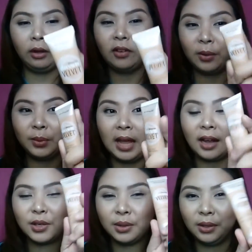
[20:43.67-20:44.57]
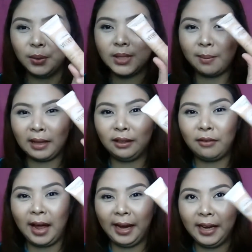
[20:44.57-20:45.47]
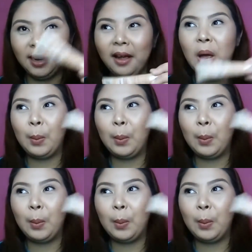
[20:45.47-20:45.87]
if I would actually use a mattifying